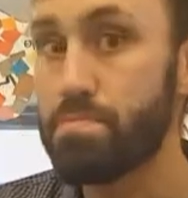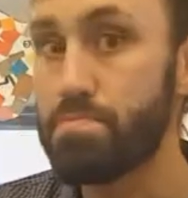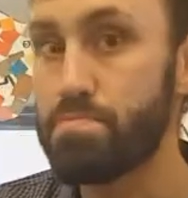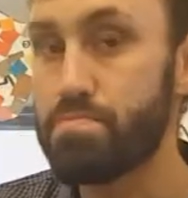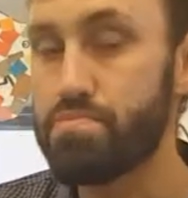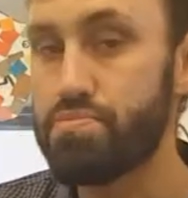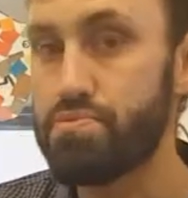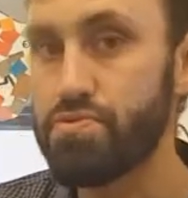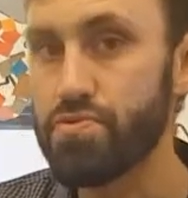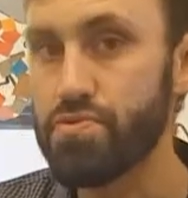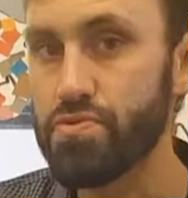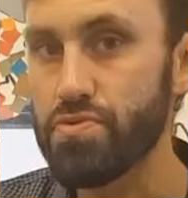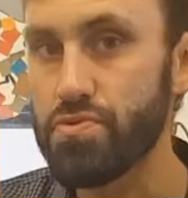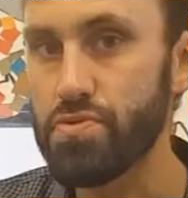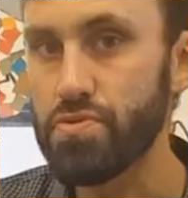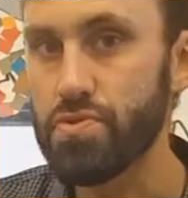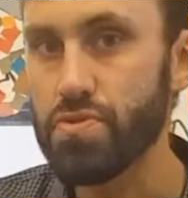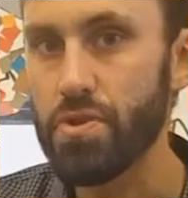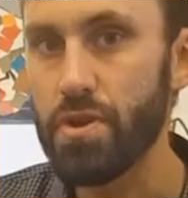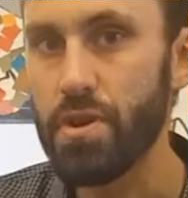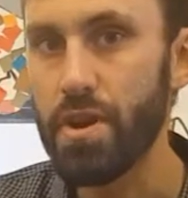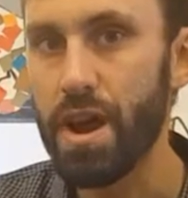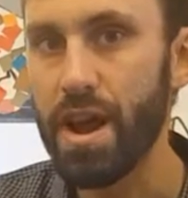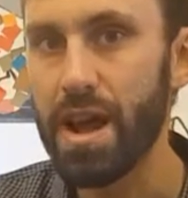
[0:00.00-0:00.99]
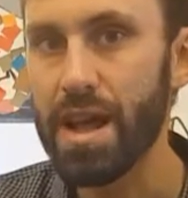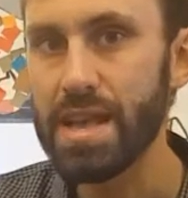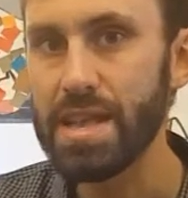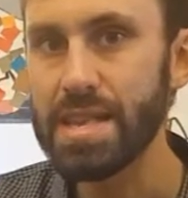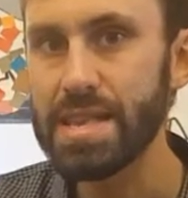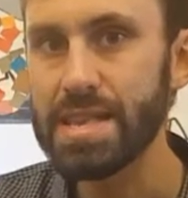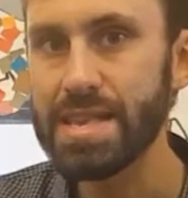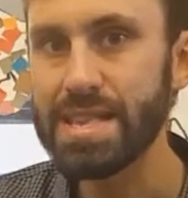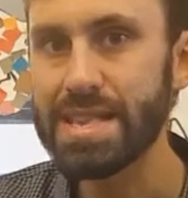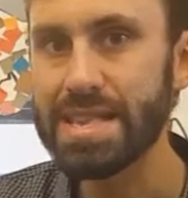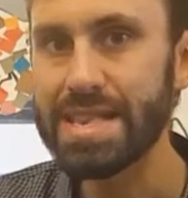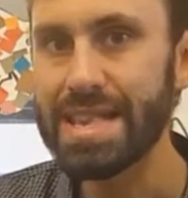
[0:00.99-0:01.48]

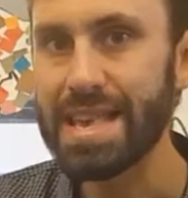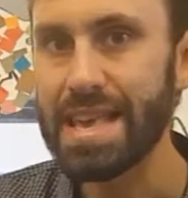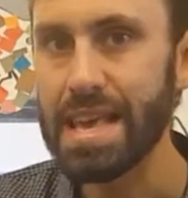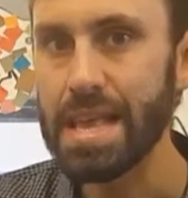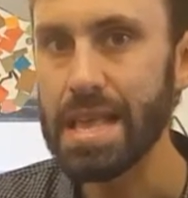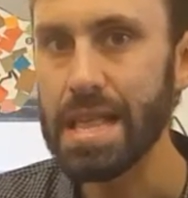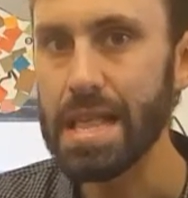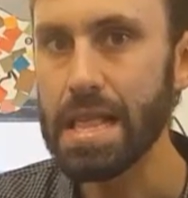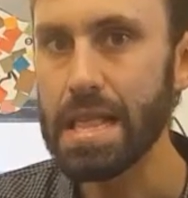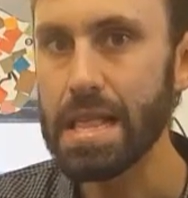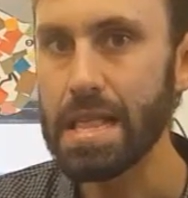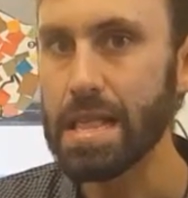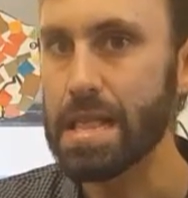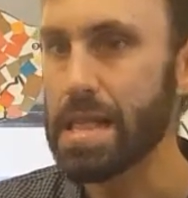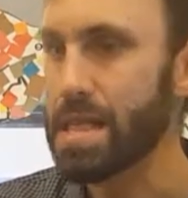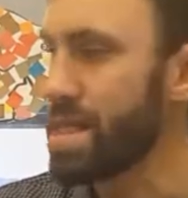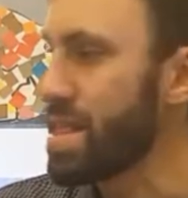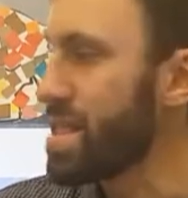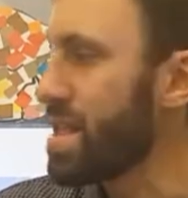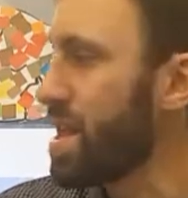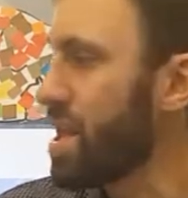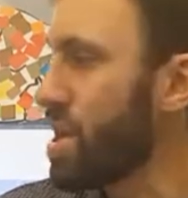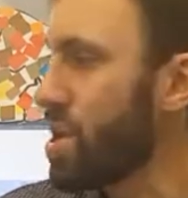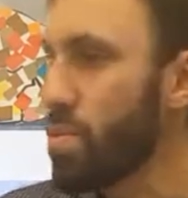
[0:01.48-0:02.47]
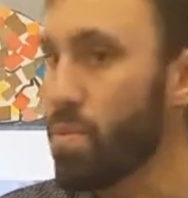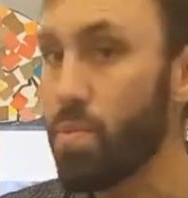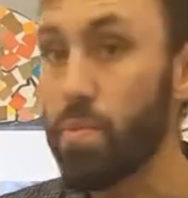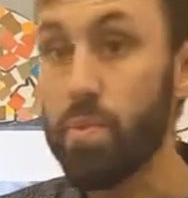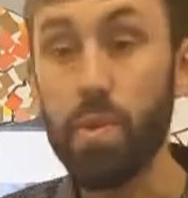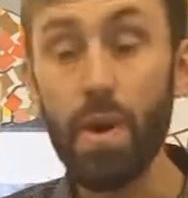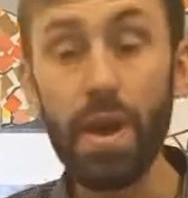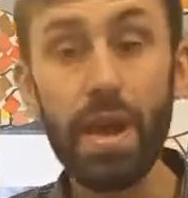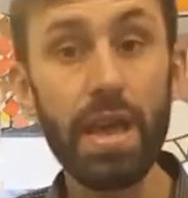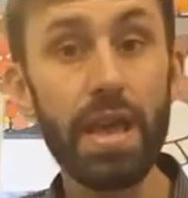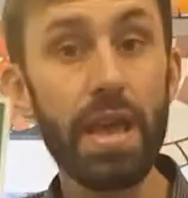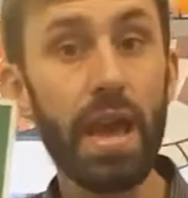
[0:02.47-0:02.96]
Brazil.
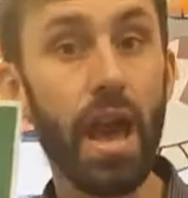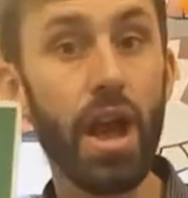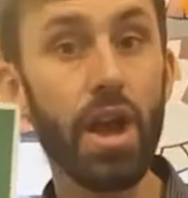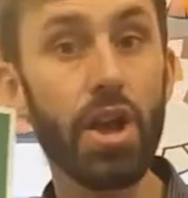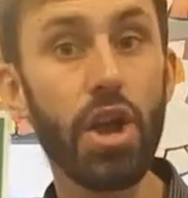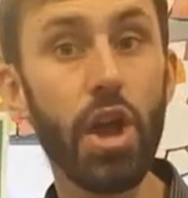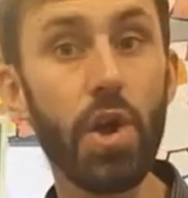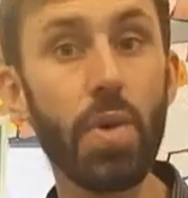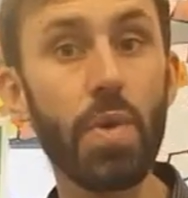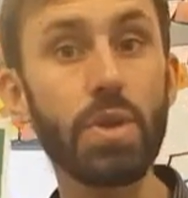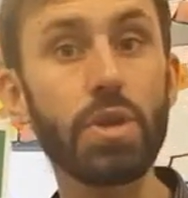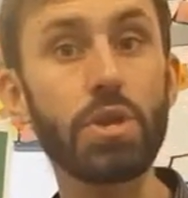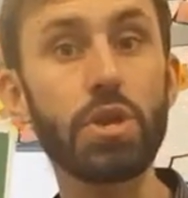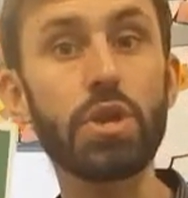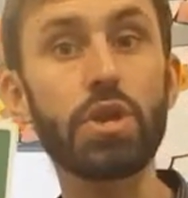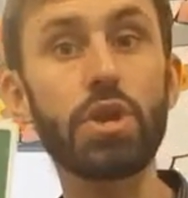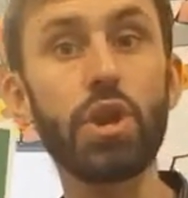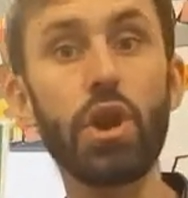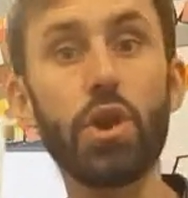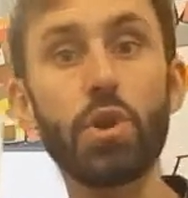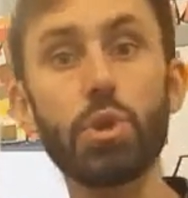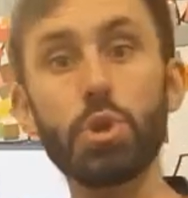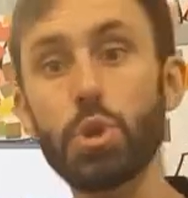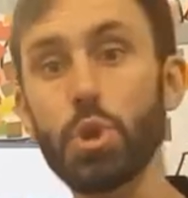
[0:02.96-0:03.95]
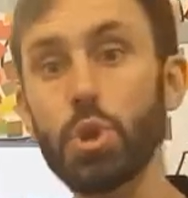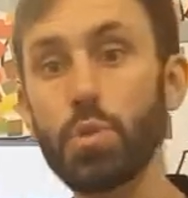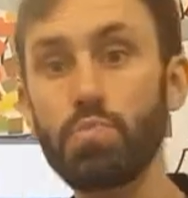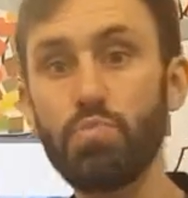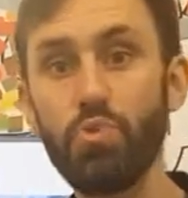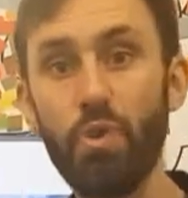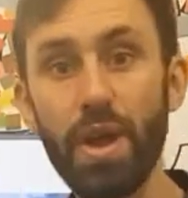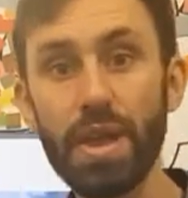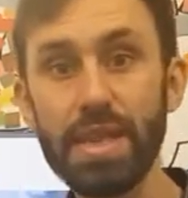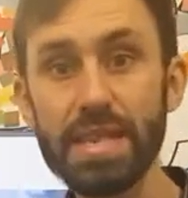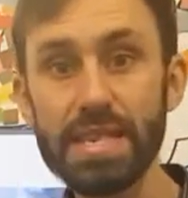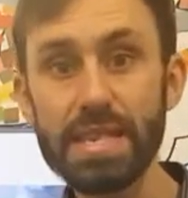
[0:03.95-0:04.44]
We are going to go to
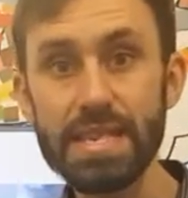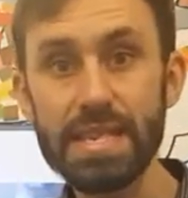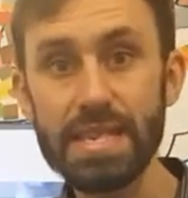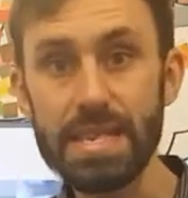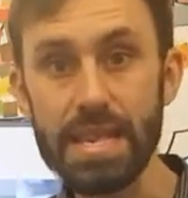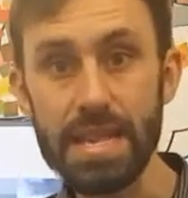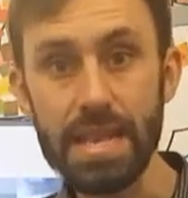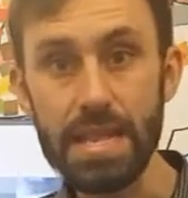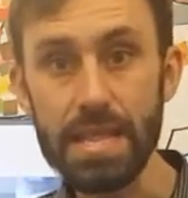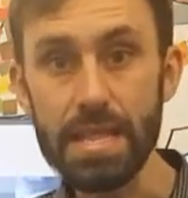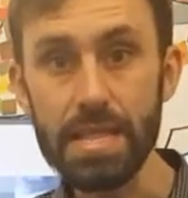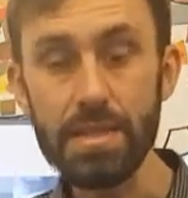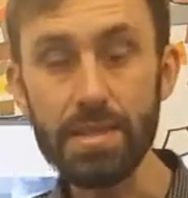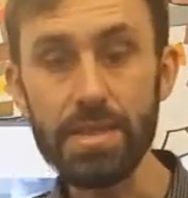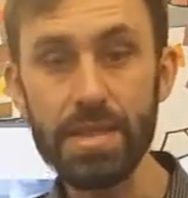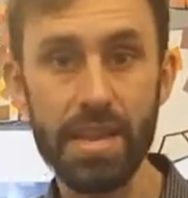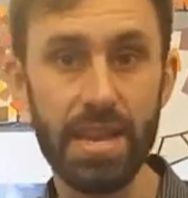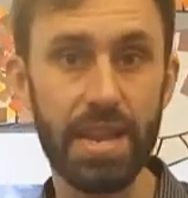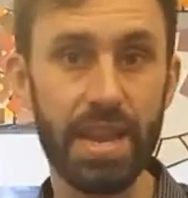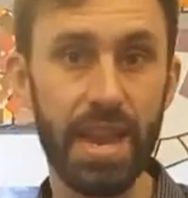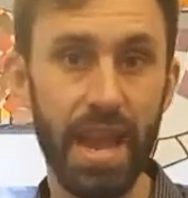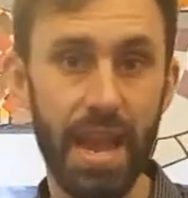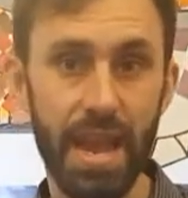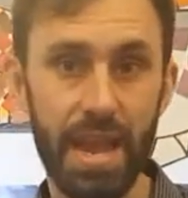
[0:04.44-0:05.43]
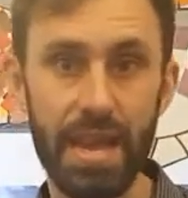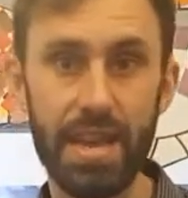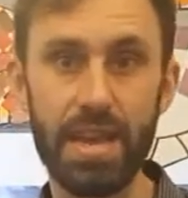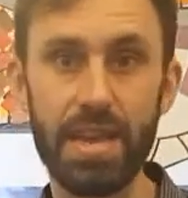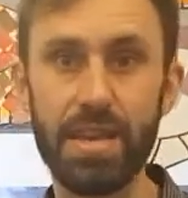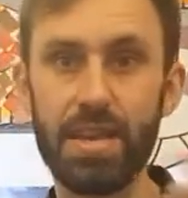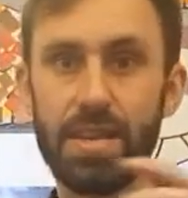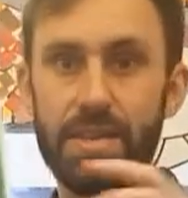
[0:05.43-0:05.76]
Brazil today.